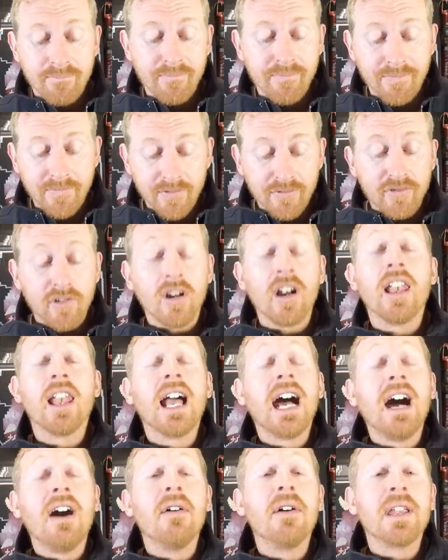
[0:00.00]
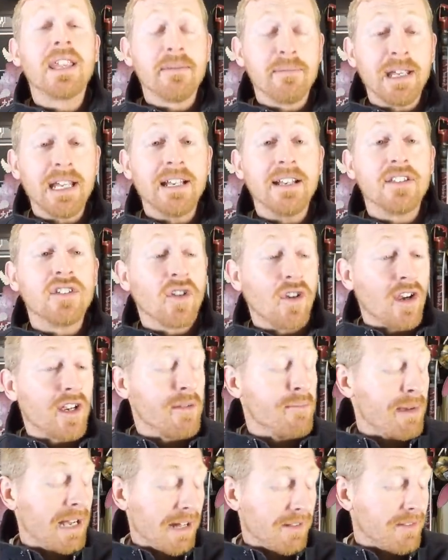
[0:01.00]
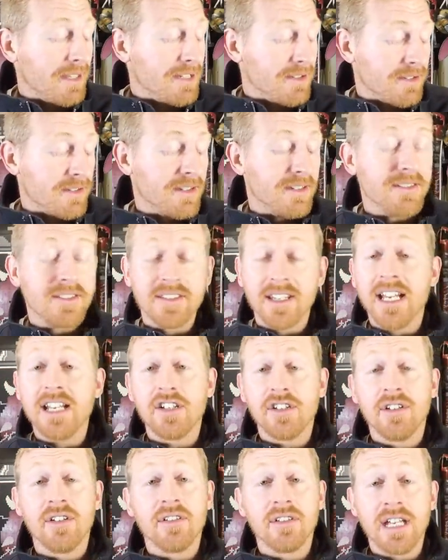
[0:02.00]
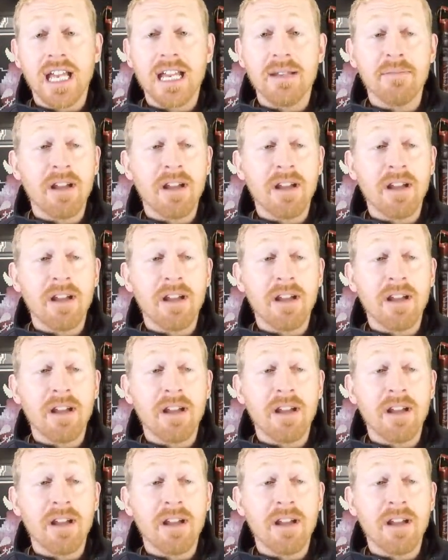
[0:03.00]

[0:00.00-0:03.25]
for allowing me to talk about this sensational game.